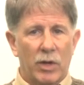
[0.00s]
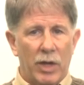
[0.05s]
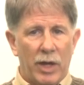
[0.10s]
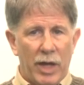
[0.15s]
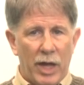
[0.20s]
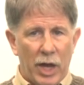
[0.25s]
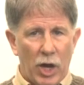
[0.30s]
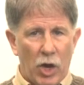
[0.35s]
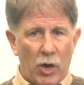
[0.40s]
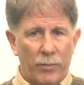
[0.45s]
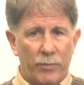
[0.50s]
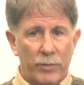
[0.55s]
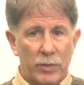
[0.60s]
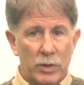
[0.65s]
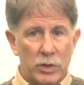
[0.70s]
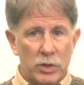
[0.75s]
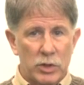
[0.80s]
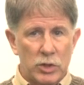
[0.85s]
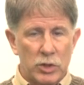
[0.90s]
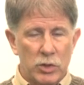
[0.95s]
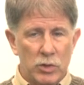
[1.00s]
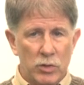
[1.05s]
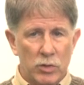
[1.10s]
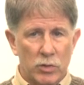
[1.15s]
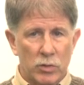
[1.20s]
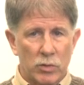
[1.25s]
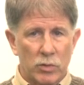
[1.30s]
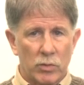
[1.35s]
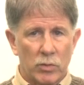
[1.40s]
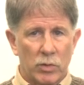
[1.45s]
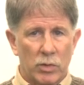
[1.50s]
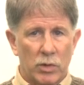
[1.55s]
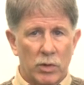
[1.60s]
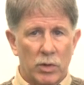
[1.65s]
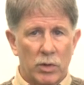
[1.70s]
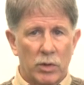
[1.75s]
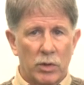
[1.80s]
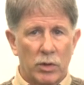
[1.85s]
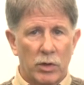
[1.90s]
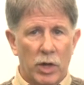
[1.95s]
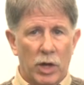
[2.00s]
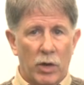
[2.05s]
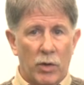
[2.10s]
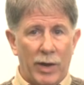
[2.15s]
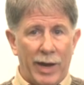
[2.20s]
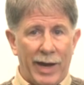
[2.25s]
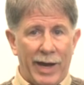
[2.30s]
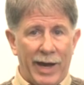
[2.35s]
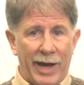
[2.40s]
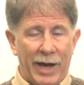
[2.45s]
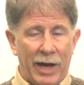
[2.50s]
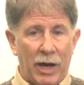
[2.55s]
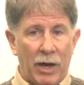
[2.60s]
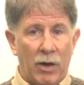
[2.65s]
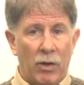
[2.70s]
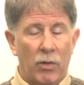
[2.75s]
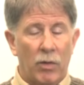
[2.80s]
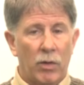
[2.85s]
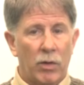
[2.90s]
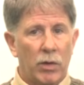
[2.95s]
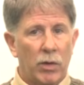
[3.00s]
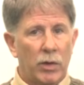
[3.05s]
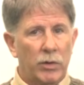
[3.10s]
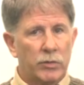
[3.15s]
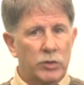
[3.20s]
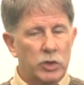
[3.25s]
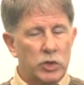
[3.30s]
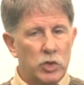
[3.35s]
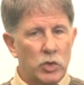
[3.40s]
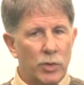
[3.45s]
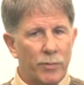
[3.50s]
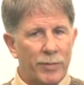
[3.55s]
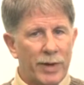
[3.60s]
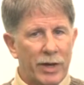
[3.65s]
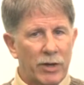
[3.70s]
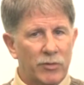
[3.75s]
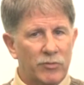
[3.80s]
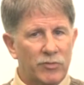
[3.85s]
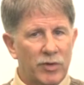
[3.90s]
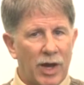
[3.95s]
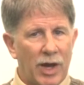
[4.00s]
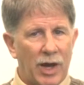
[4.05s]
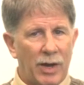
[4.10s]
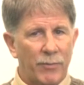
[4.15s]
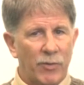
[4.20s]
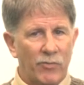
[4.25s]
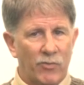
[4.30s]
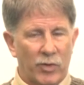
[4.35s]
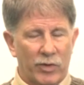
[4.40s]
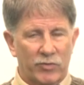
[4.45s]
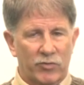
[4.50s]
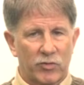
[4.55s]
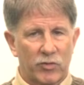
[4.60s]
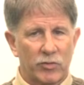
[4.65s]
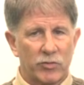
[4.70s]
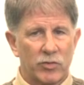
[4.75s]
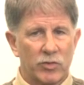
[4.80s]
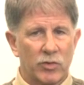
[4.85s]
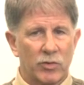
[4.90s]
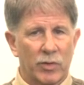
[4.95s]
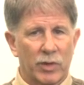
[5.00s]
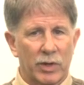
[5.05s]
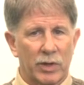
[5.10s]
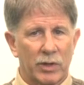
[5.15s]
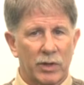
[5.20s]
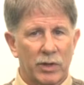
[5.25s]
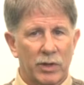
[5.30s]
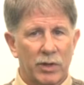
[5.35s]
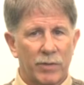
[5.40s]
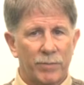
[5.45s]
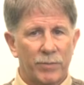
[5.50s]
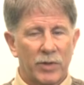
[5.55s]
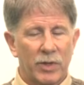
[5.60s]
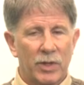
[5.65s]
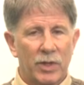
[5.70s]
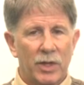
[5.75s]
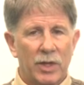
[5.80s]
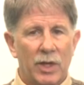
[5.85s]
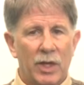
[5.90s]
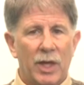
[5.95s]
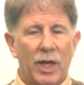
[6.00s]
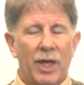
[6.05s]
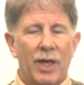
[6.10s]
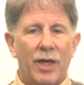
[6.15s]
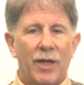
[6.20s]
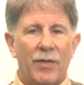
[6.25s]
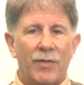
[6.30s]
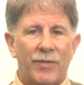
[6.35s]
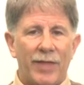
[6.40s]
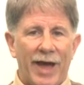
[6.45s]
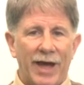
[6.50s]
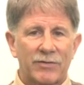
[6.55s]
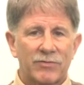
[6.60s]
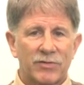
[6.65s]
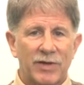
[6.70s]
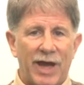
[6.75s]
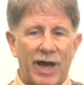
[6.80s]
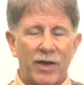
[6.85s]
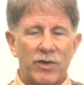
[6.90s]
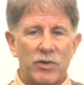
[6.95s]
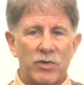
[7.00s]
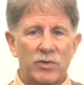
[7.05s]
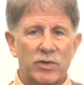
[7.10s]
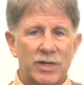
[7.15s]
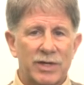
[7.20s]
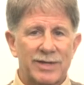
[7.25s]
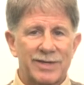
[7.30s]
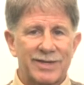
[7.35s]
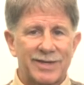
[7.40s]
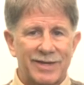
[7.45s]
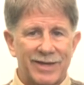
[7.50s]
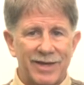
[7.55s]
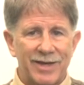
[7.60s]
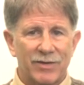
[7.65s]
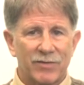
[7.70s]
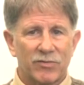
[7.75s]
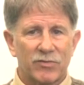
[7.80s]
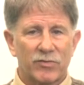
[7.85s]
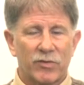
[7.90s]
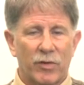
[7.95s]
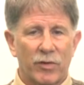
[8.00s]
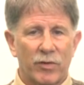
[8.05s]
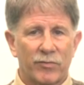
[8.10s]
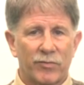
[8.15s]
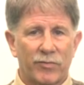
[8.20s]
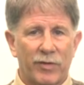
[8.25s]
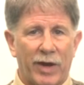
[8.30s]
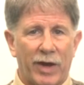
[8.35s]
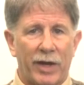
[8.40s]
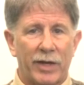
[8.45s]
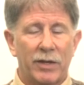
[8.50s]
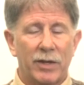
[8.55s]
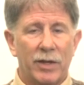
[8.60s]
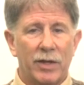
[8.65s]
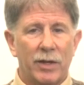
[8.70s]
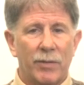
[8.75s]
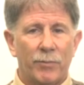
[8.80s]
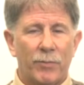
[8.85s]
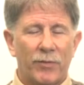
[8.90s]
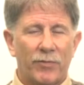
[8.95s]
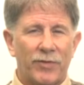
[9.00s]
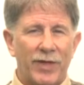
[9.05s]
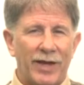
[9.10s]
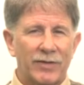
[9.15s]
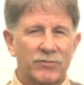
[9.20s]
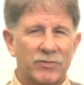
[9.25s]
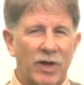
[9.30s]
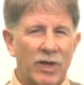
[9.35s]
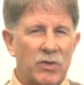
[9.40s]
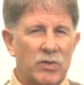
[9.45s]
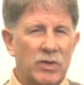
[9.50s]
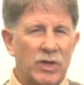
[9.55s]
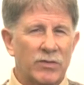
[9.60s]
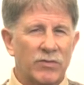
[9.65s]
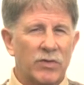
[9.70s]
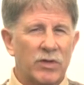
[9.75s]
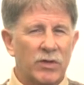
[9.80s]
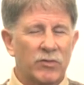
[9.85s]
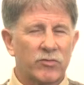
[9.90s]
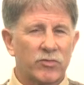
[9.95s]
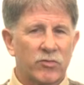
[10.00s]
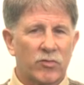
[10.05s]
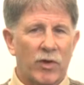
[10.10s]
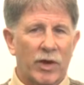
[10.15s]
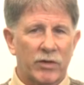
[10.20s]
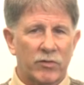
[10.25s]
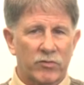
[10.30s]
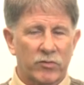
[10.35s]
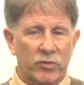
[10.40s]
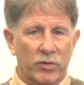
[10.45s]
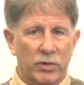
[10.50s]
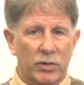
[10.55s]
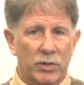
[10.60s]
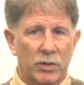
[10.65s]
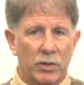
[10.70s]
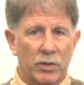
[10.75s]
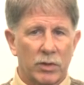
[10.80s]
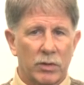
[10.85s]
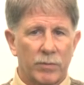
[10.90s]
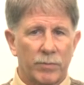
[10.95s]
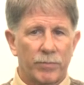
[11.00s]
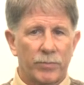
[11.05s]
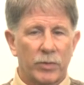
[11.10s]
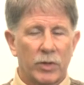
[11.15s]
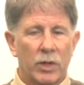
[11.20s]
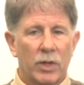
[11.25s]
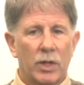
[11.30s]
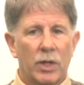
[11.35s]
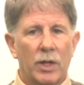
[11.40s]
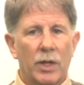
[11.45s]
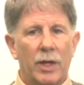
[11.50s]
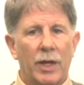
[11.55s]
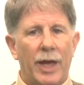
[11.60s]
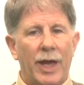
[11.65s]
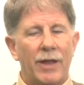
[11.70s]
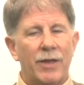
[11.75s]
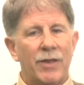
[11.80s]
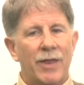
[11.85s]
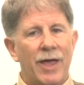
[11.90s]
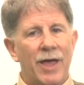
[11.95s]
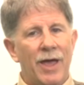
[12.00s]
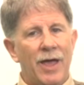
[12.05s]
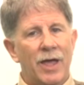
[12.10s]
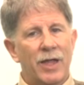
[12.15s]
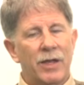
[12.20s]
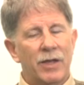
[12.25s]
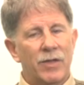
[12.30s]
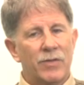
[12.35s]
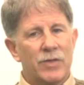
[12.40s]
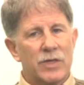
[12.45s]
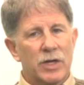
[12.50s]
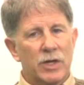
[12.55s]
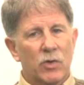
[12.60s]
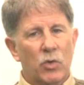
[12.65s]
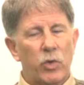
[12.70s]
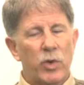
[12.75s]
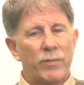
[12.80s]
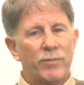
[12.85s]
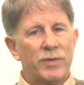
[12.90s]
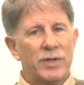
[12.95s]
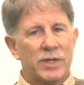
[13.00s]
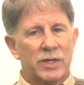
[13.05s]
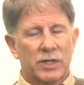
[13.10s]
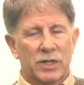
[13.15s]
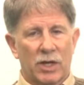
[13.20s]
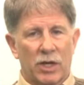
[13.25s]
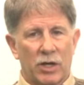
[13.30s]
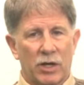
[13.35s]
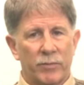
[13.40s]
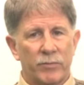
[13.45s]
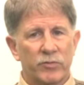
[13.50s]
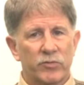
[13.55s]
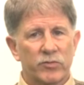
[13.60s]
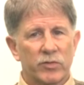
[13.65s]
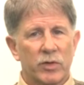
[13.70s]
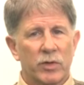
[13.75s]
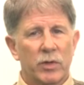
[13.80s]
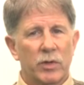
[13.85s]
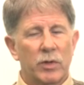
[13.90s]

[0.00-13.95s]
help you know how to do a better job of what you're doing. That's how you can get certified, but that's how you get the instruction. And then the equipping comes